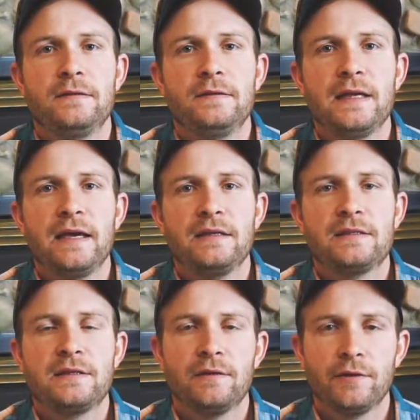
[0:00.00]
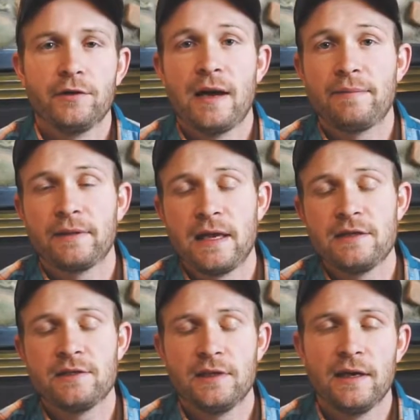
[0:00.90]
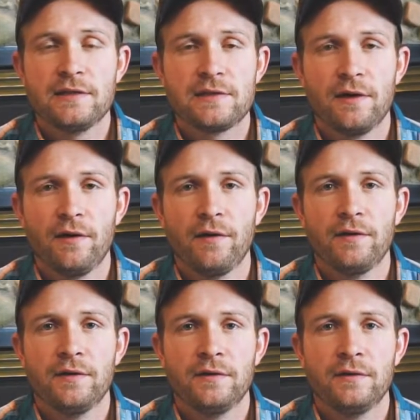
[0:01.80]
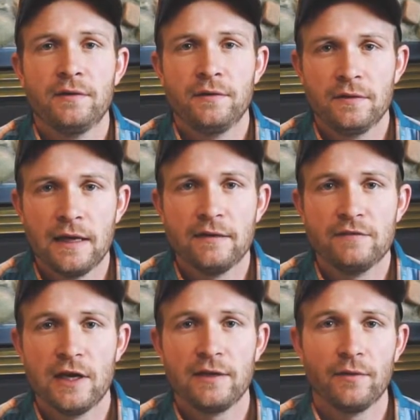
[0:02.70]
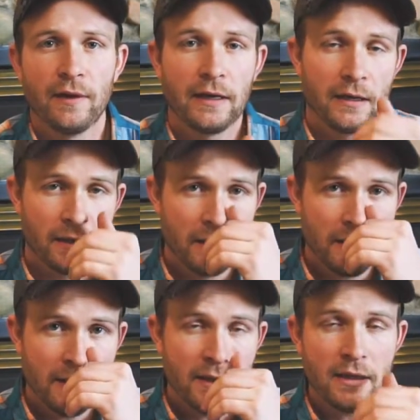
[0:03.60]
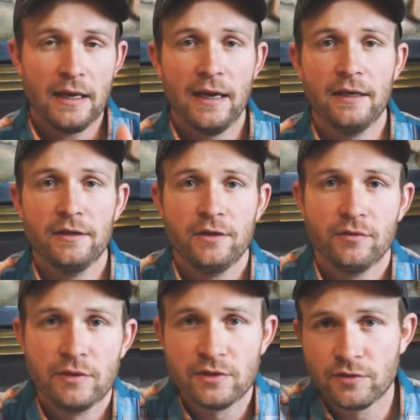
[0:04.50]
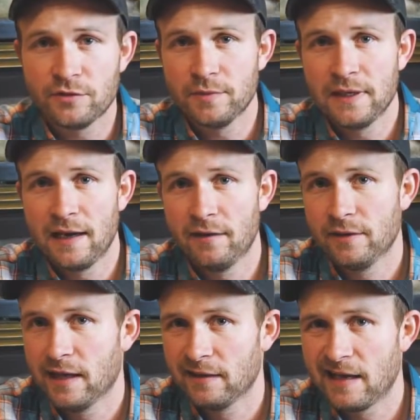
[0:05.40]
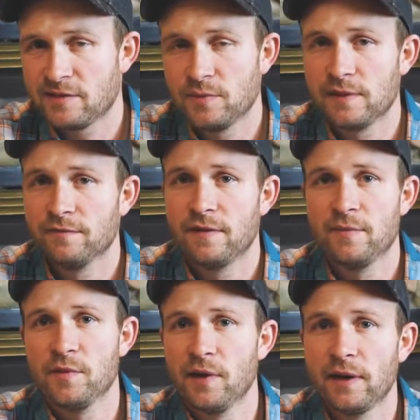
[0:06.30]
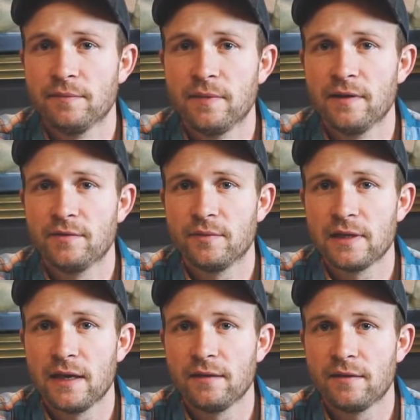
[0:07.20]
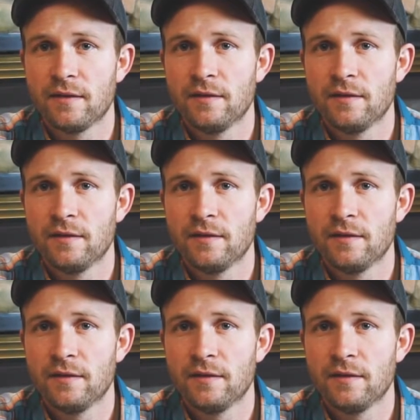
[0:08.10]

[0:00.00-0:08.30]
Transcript: dates, or your application dates, are end of January, and your results will be out that last week of February by the 28th.